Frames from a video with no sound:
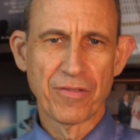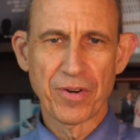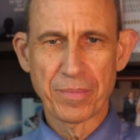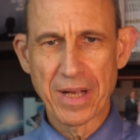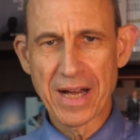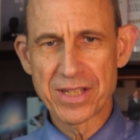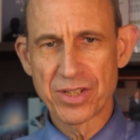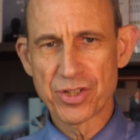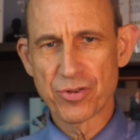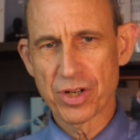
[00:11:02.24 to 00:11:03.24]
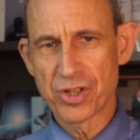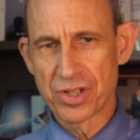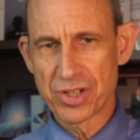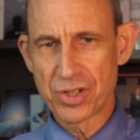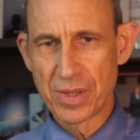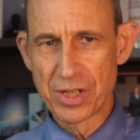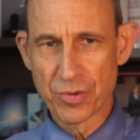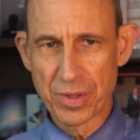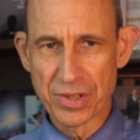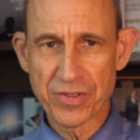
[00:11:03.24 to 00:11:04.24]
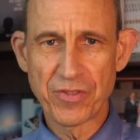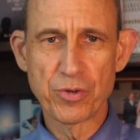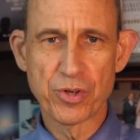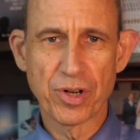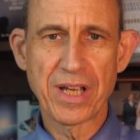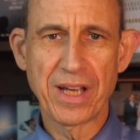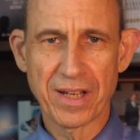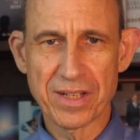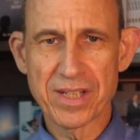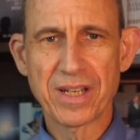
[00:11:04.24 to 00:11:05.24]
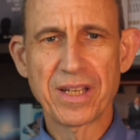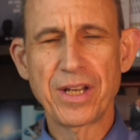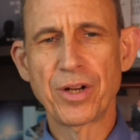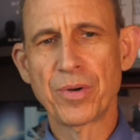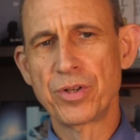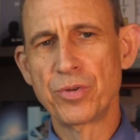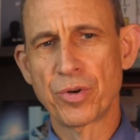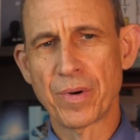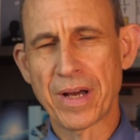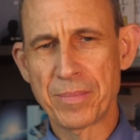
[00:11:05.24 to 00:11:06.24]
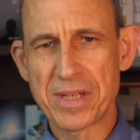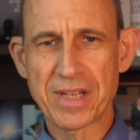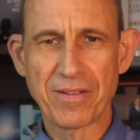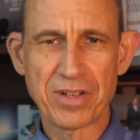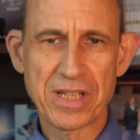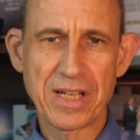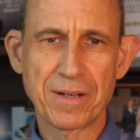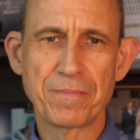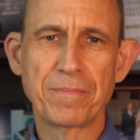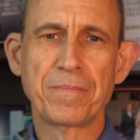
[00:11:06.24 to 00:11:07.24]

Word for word: from God's instructions to Israel's future kings here in Deuteronomy 17.